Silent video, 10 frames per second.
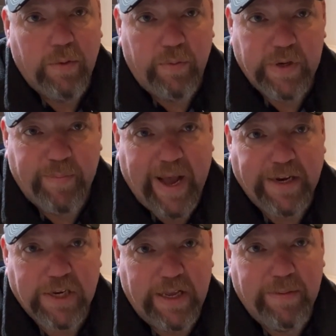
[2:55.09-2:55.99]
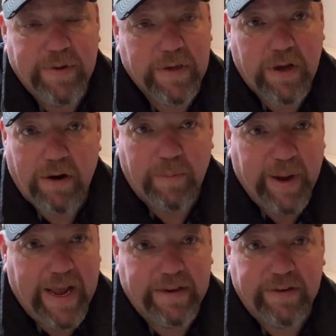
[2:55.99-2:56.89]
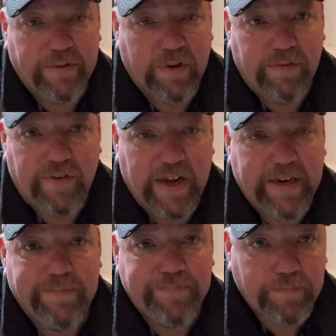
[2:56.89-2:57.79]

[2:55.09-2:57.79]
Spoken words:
We went to baggage claim, got our bags, that was all fine.